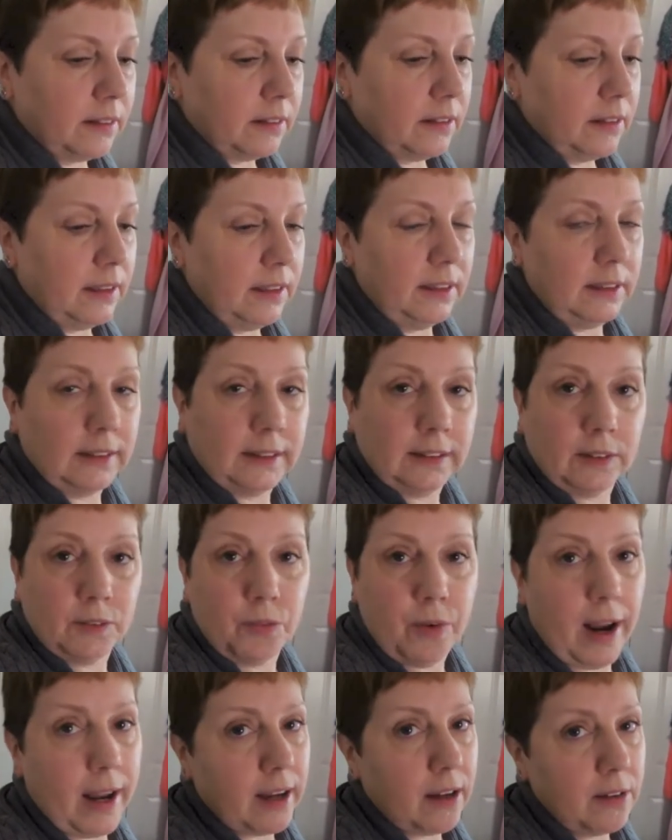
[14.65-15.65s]
he
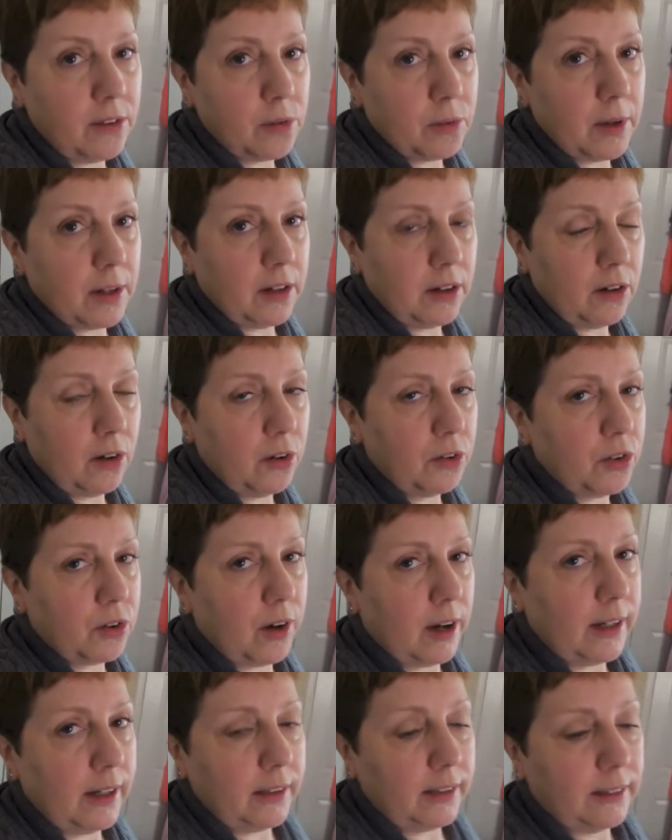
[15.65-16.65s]
reckons we're going to go
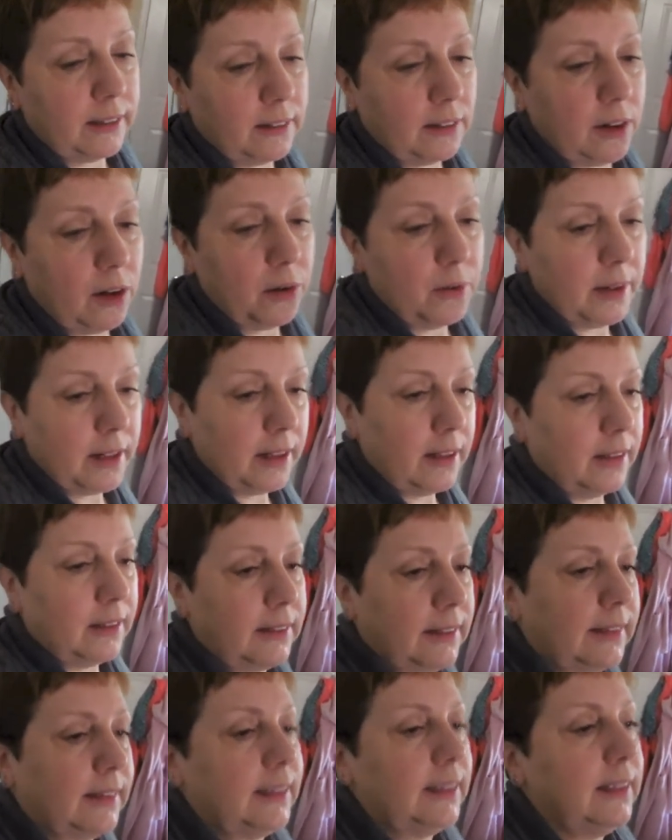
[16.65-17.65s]
try and go in
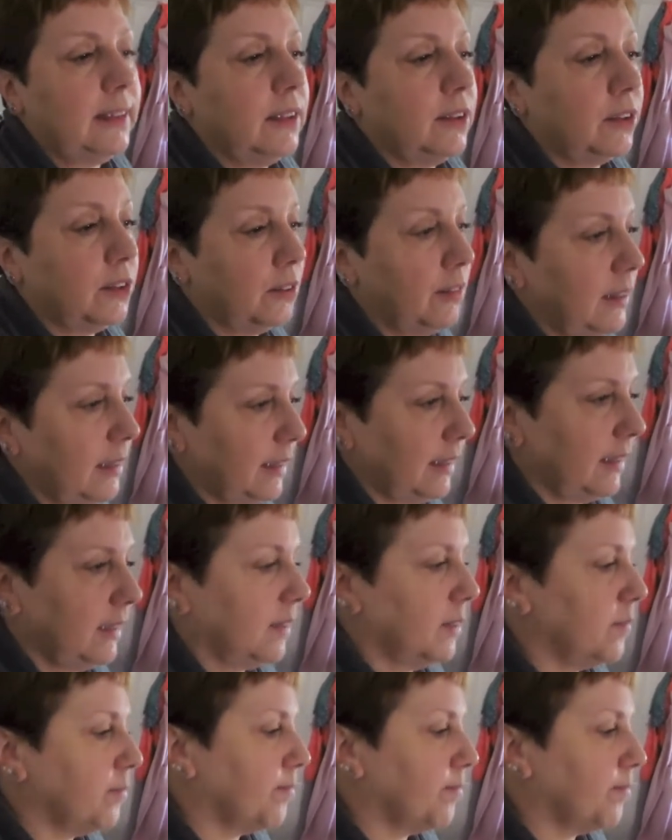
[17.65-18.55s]
and see the tree.